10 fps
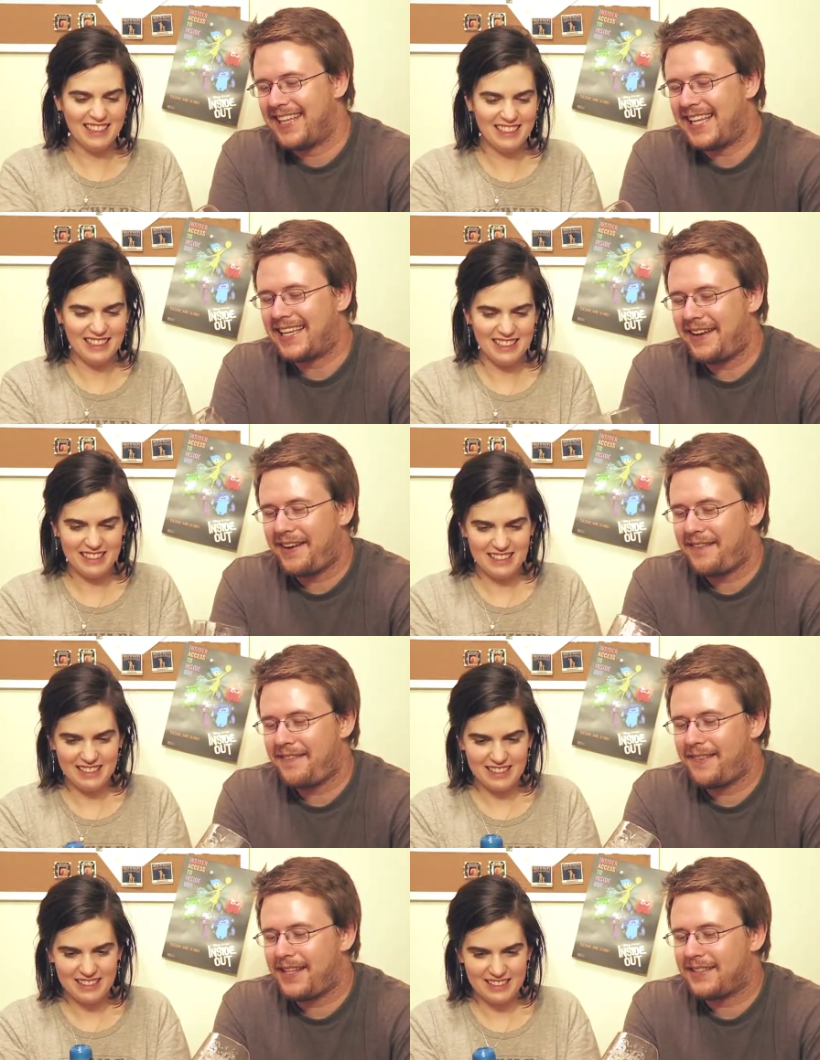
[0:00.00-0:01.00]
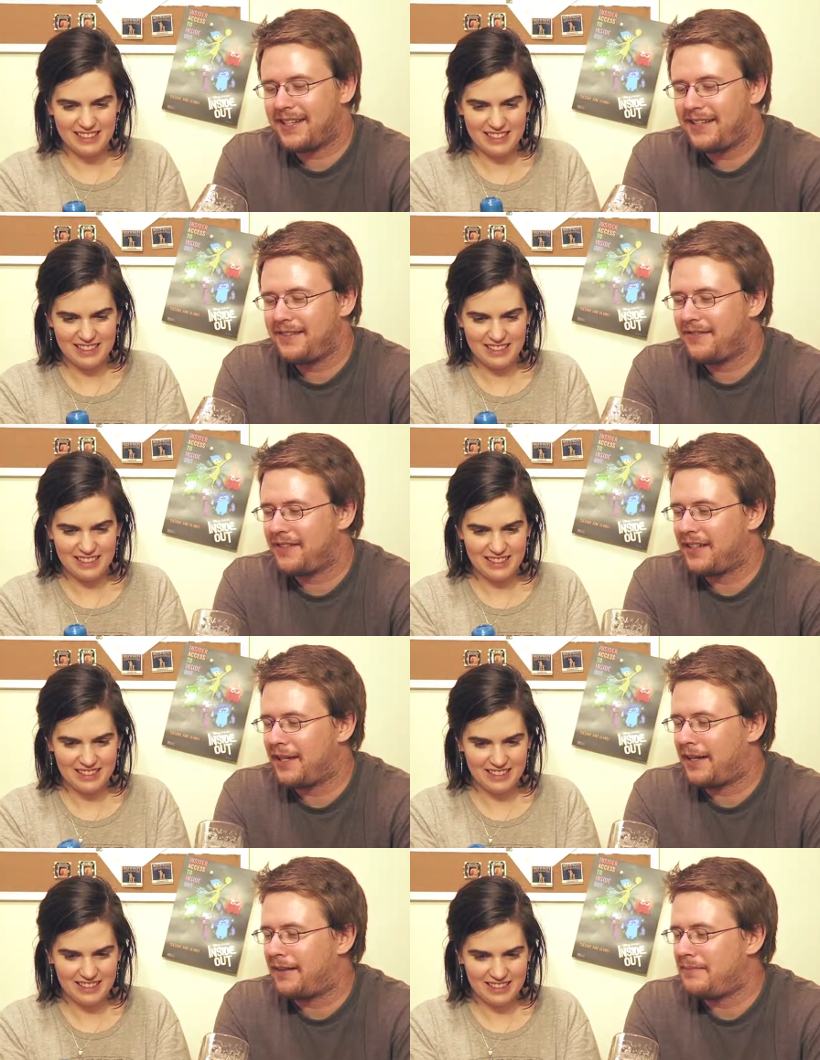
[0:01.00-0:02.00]
Speaker 1: It's kind of
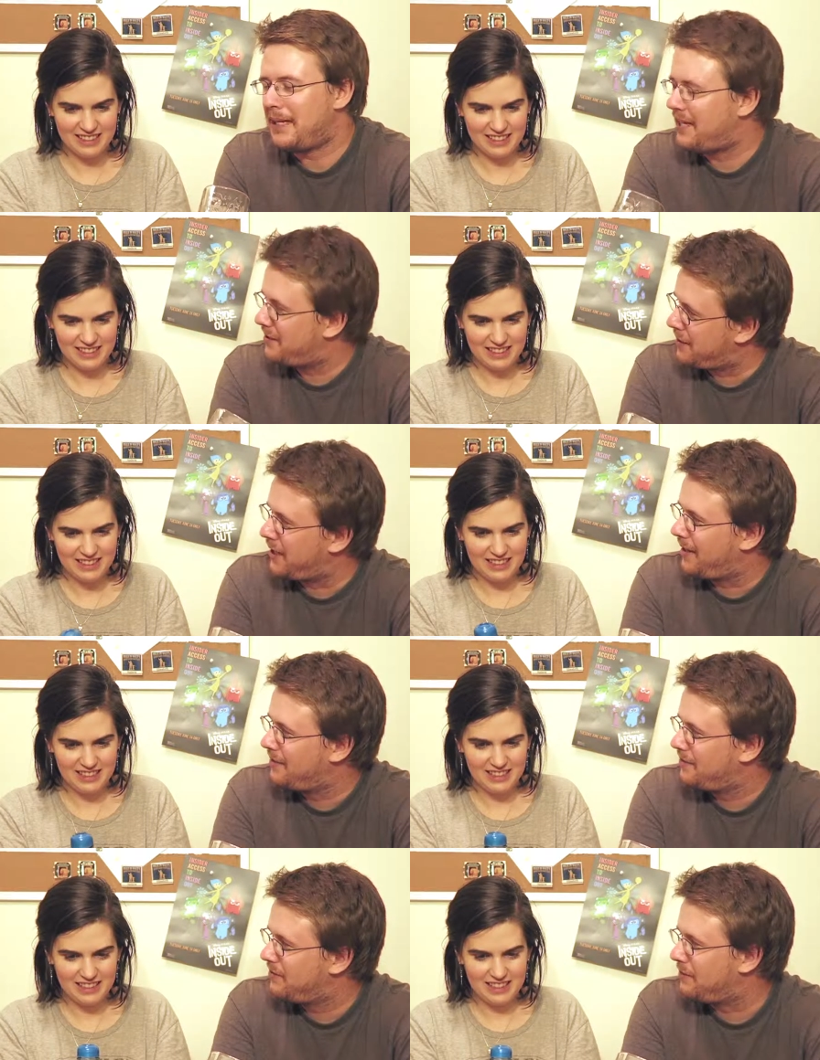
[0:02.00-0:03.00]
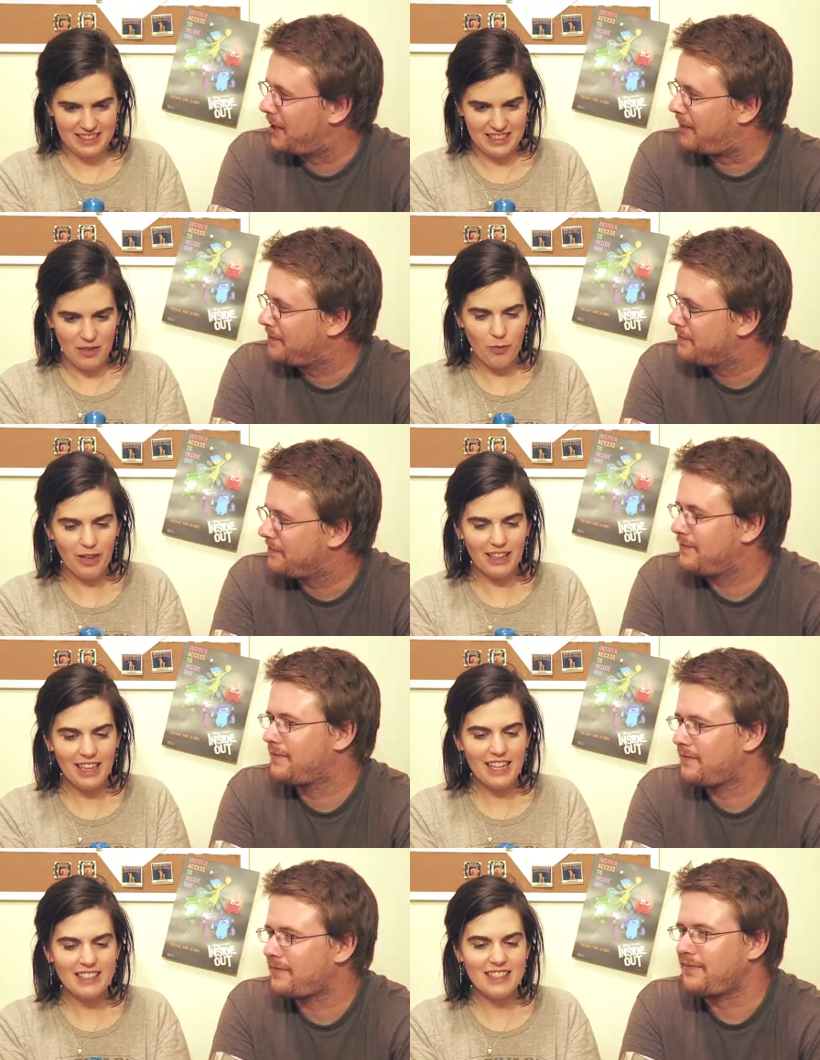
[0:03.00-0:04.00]
medicine-y to me.
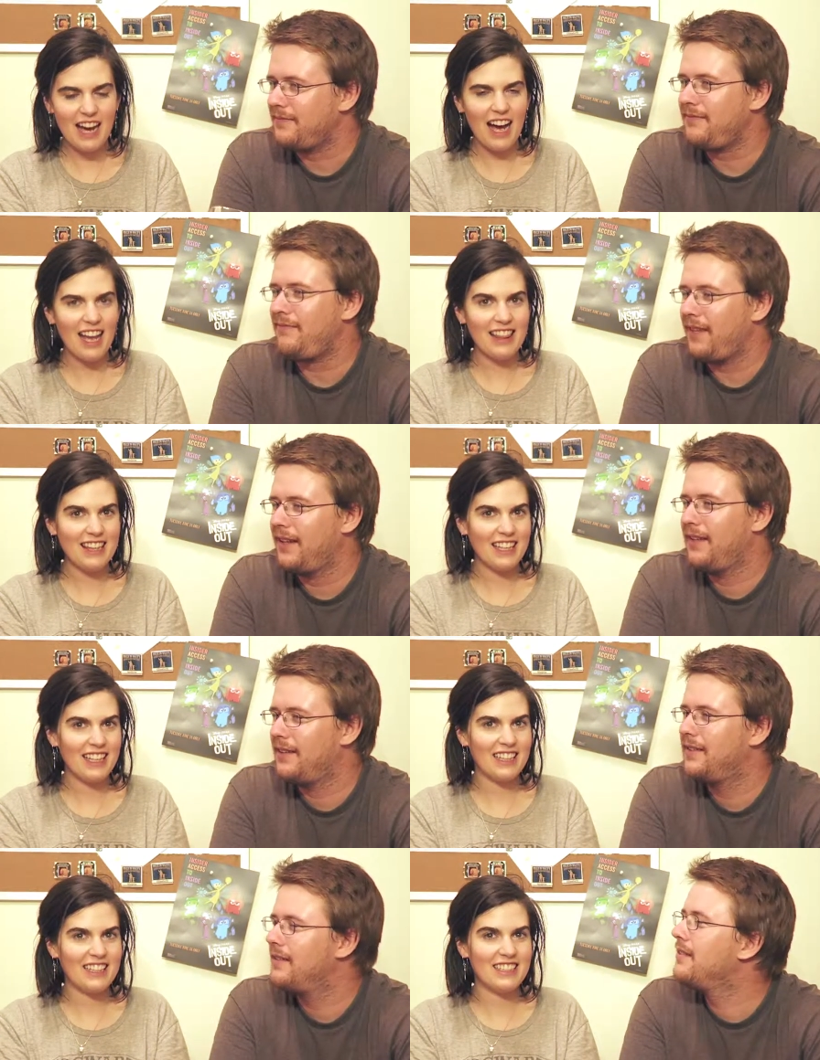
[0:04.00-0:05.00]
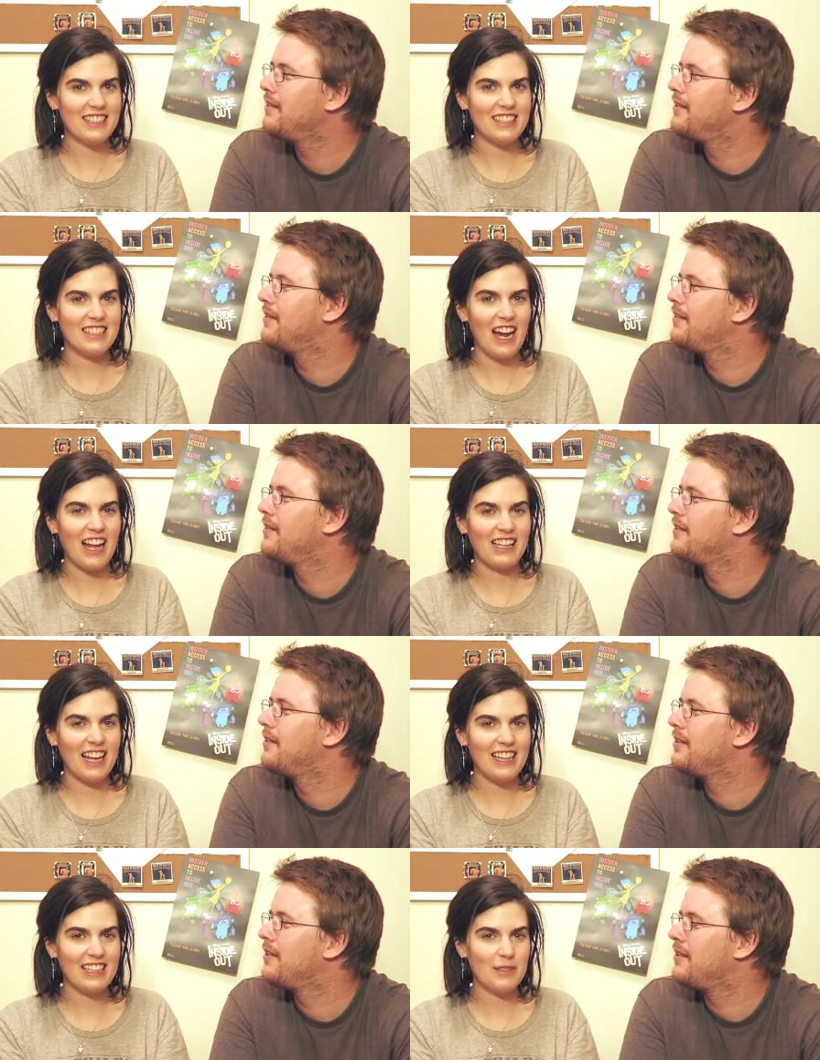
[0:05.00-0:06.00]
Speaker 2: Really? See, I think this is, I
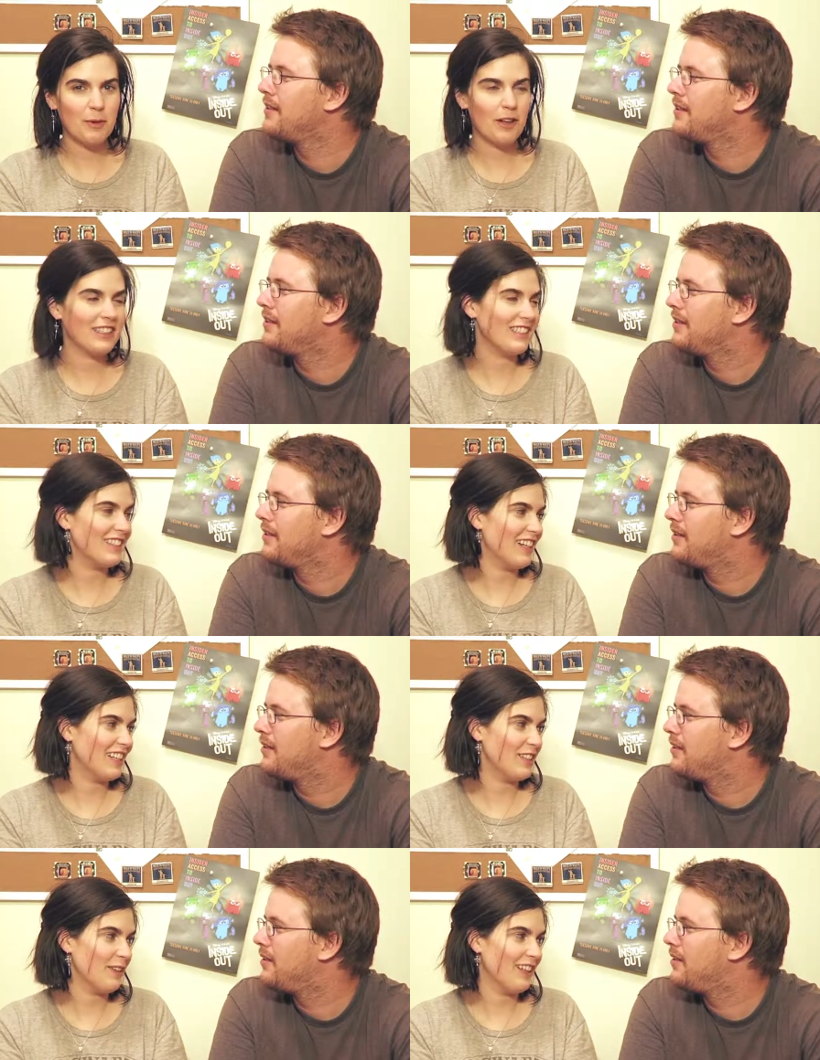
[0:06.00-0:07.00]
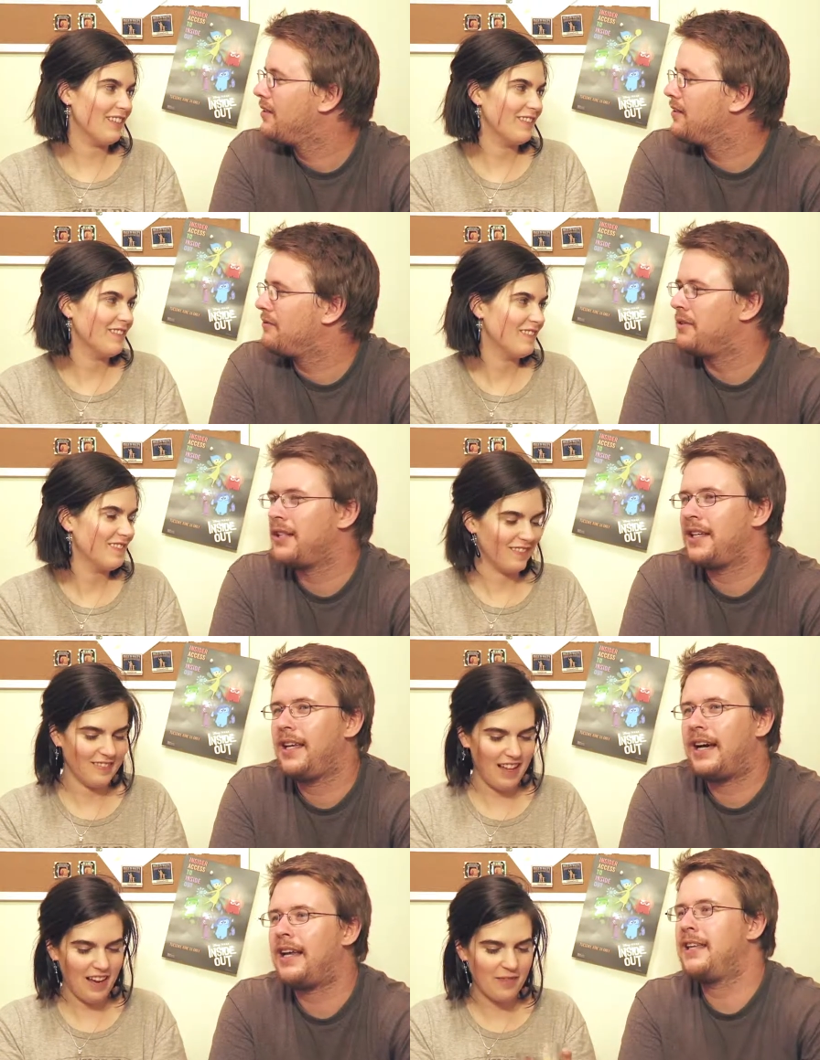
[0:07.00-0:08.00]
like this more because it's not as sweet.
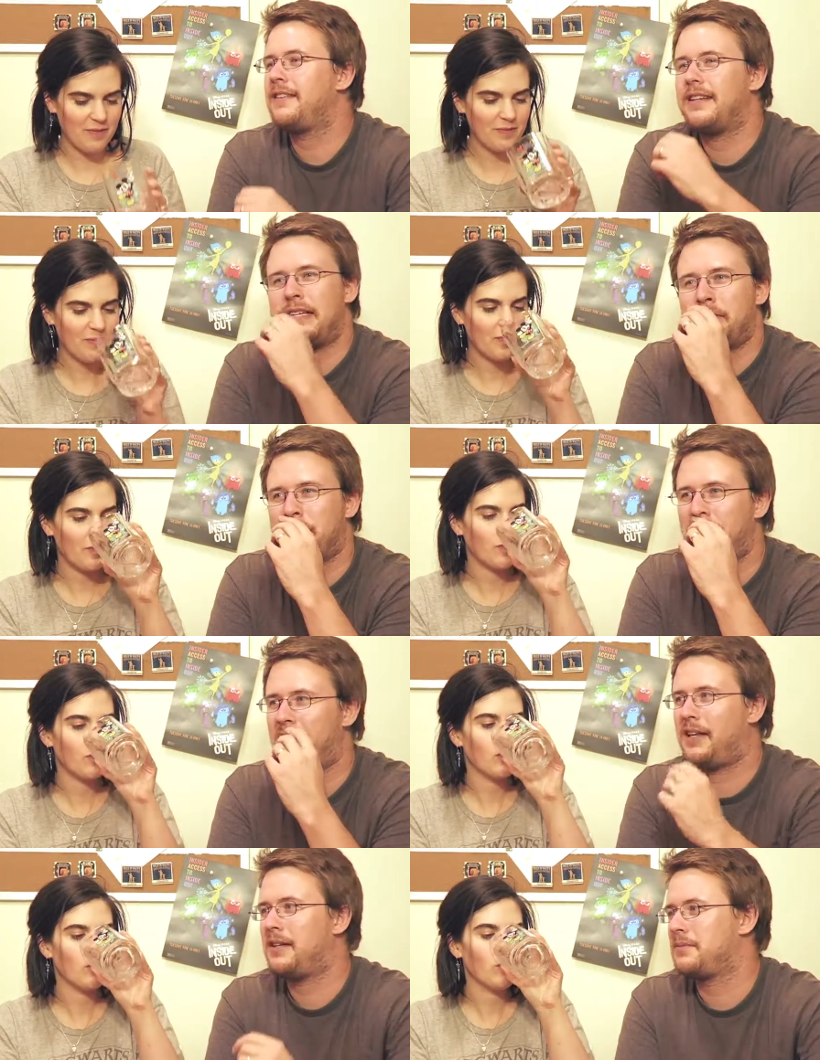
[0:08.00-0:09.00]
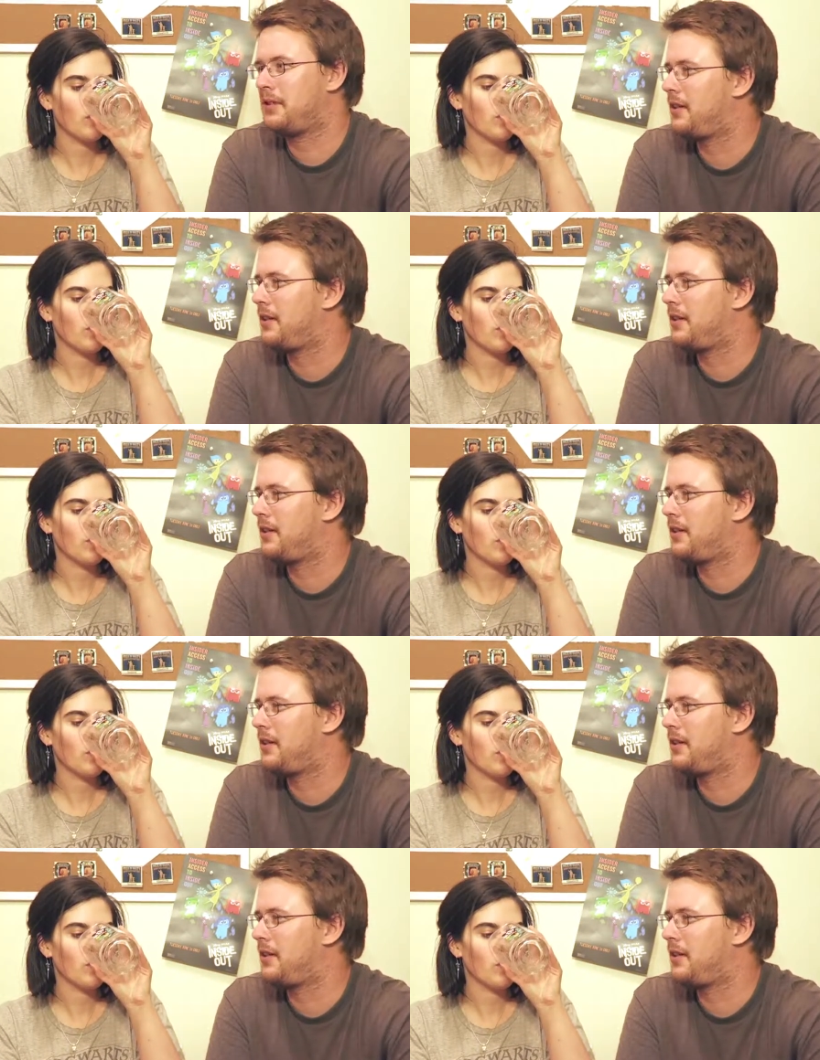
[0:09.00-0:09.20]
Speaker 1: Really? Yeah. It really comes